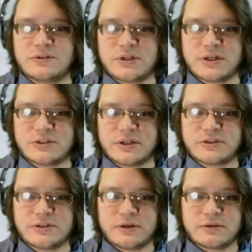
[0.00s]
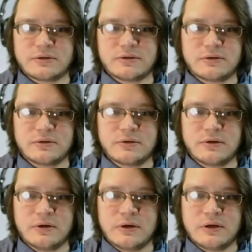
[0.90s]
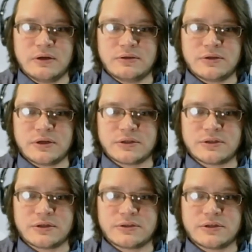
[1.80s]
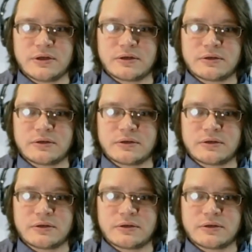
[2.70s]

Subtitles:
Check, check, check. Check, check, check.